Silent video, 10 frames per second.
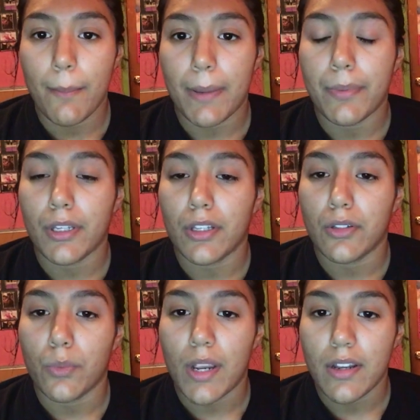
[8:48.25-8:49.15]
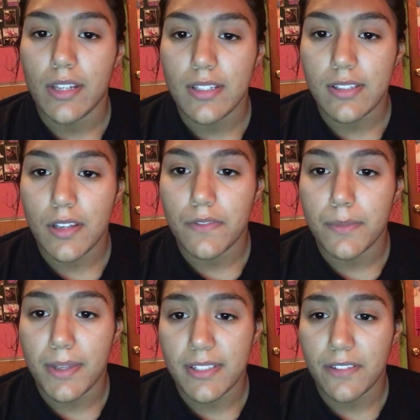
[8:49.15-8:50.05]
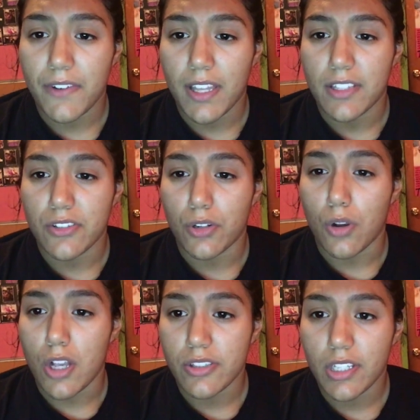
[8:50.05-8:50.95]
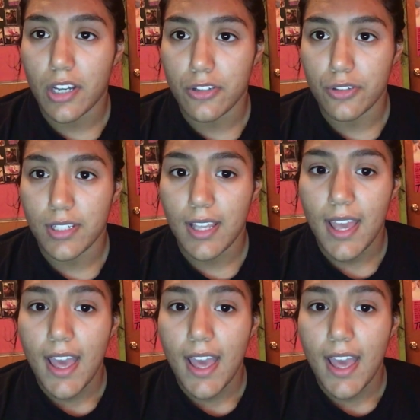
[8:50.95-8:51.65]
by bringing awareness of domestic violence across the country